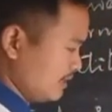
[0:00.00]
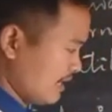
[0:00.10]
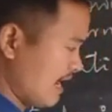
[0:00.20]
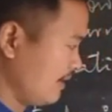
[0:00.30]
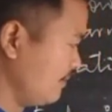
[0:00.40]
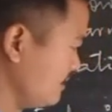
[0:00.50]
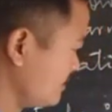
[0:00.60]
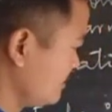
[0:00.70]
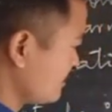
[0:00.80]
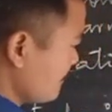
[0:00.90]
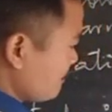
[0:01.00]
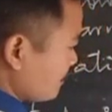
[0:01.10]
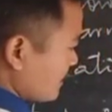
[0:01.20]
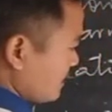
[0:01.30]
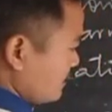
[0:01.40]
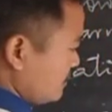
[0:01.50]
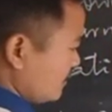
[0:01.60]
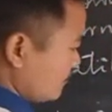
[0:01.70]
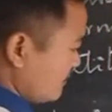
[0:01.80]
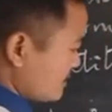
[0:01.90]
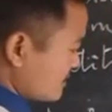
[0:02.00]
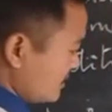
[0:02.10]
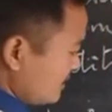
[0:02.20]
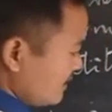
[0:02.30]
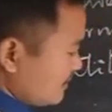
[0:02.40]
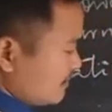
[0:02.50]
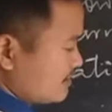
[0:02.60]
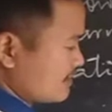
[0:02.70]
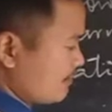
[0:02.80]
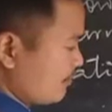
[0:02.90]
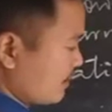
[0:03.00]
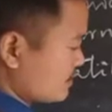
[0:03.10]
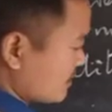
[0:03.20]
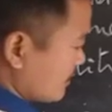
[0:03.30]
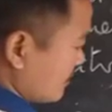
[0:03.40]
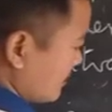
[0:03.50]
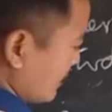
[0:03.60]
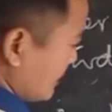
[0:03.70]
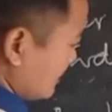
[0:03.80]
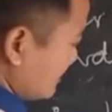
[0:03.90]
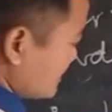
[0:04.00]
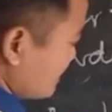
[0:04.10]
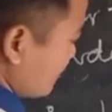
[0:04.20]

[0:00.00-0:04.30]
land masses, here we see the temperature in this